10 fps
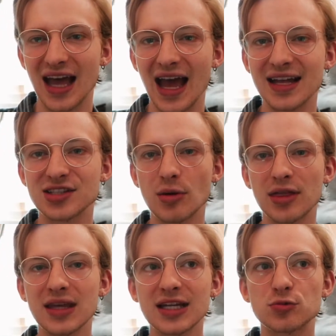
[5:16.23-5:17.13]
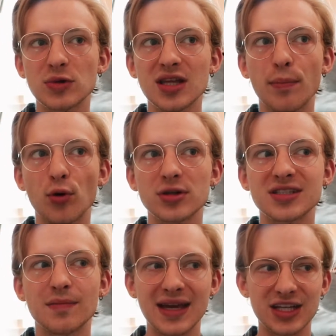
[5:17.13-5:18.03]
And so I think it's really important
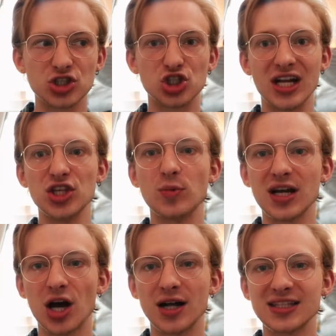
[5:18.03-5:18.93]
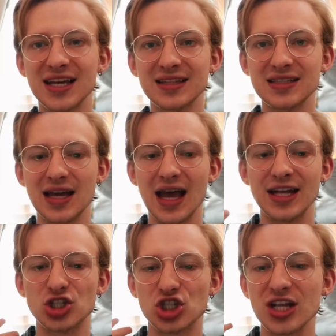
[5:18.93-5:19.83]
to make genuine content
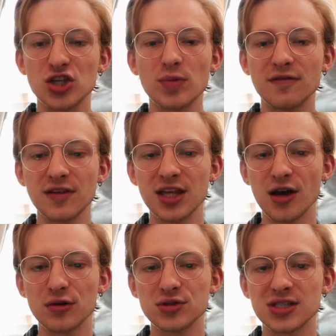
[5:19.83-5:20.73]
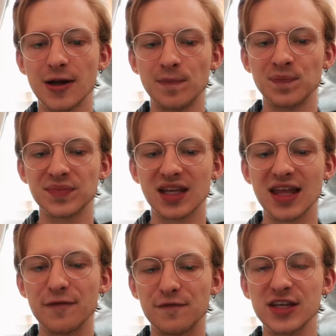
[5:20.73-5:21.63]
and genuine videos
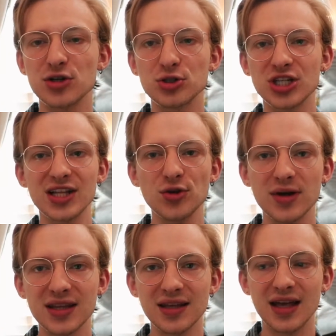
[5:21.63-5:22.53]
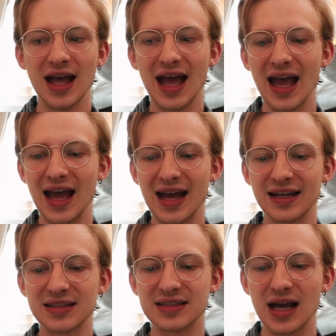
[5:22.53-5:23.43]
that feel genuine.
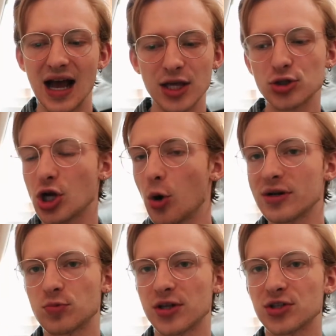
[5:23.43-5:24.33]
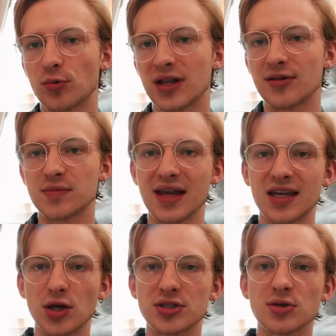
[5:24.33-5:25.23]
And I used to always wonder when I was making
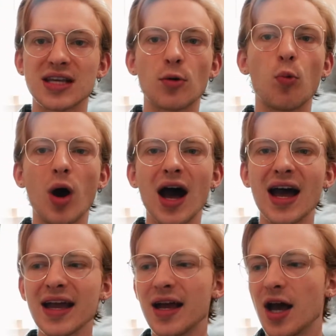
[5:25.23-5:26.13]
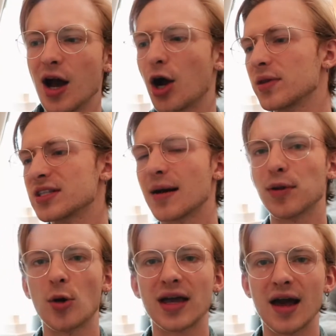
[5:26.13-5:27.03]
those, I was like, why are these not
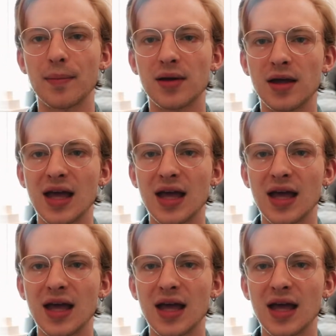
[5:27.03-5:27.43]
blowing up?